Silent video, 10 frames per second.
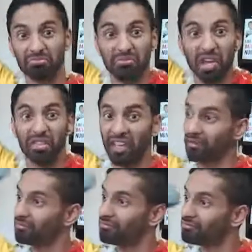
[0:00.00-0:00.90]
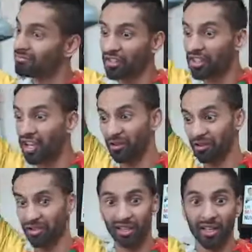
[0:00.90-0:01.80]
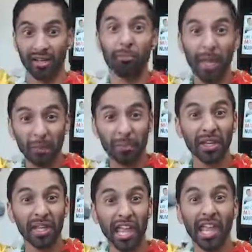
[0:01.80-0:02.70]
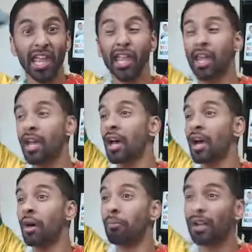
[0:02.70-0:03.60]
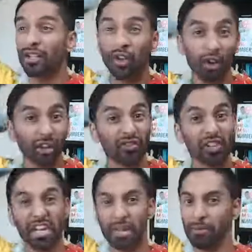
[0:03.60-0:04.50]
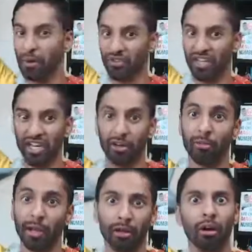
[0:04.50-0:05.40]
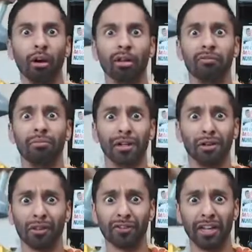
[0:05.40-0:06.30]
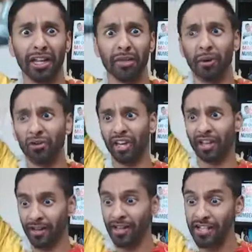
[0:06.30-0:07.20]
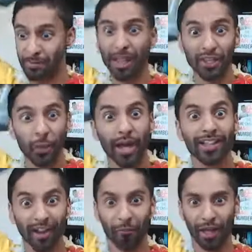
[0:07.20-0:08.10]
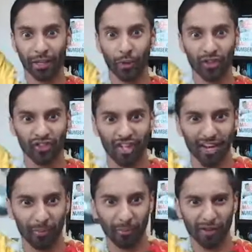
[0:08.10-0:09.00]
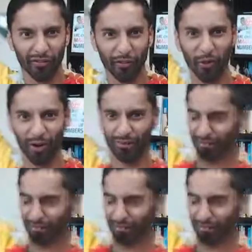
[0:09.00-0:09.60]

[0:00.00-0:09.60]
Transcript: Nothing. Nothing else. Maybe a McDonald's vanilla milkshake. Oh my god, McDonald's vanilla milkshake. Spell the word dumbbell. Question number 4.